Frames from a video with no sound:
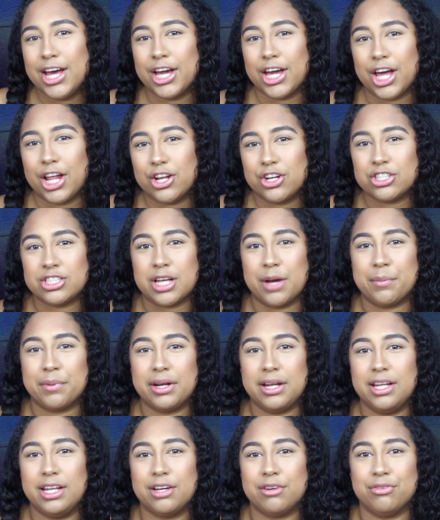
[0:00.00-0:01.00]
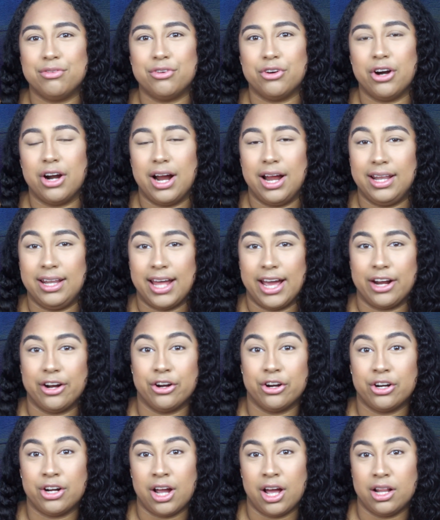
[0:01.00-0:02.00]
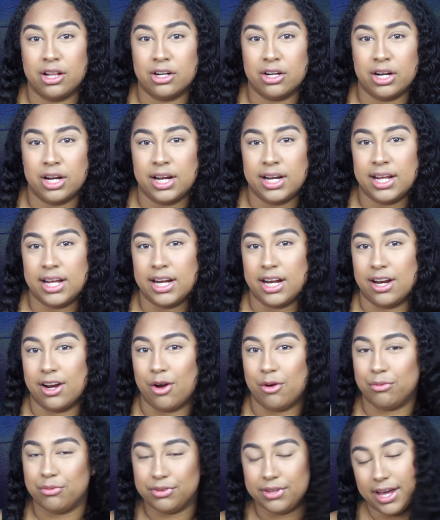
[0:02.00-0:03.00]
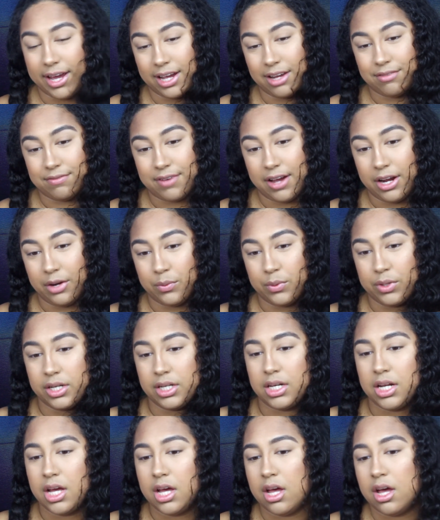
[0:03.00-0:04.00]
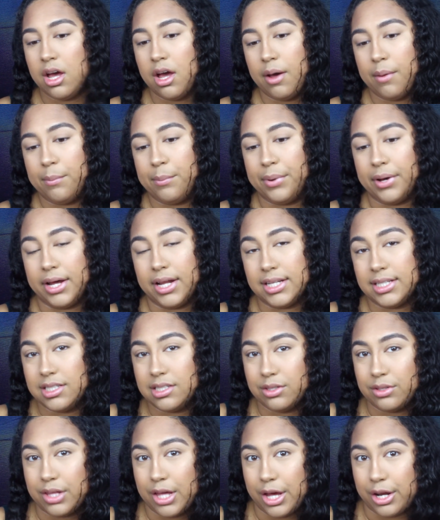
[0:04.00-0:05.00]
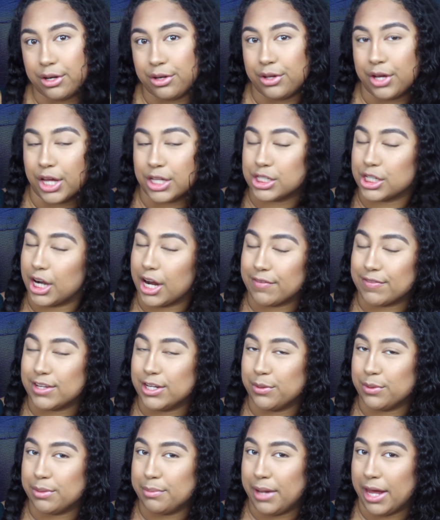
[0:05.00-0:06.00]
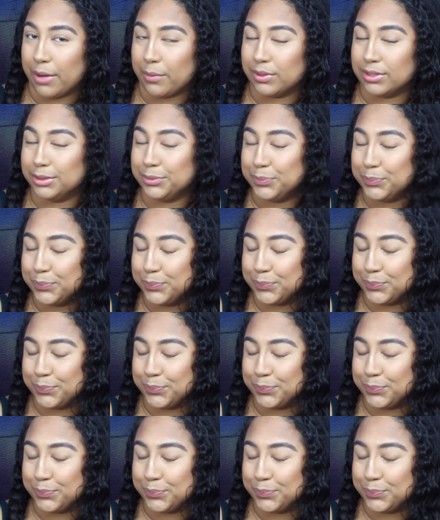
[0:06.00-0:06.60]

color, so I'm gonna look for a lighter color in it and hopefully I can find one. But until then, you guys are gonna have to deal with the black one.